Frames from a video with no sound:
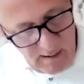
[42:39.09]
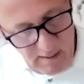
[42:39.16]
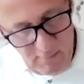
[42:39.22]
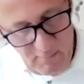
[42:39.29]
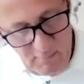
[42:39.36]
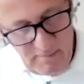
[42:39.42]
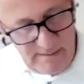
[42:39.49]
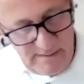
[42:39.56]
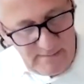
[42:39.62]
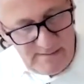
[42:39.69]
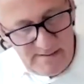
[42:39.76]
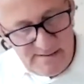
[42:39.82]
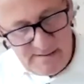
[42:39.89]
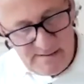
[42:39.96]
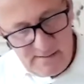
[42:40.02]
oh my
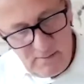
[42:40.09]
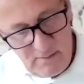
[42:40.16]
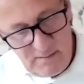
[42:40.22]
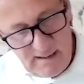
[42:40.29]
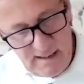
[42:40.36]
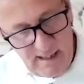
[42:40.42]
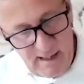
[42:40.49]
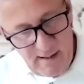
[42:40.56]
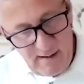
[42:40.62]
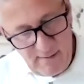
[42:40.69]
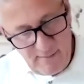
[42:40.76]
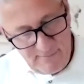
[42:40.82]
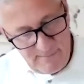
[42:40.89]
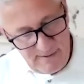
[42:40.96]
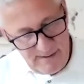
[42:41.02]
goodness, look at,
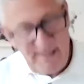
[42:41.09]
oh my.